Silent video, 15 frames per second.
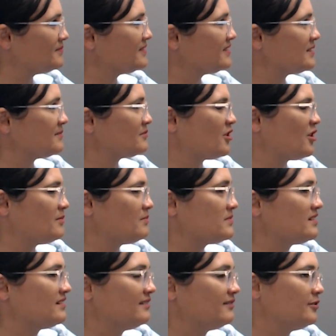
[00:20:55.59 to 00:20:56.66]
And
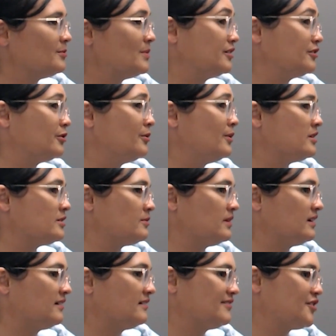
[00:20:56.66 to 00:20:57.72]
sometimes, for better or worse,
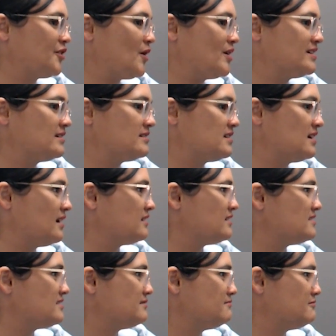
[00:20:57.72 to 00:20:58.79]
we're kinder to
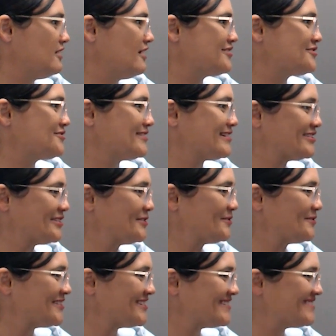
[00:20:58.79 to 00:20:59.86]
others than we are to
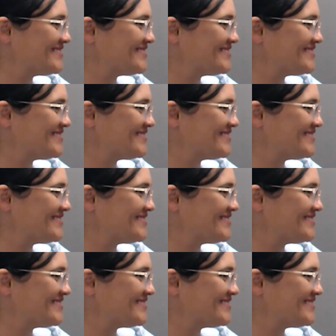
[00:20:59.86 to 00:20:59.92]
ourselves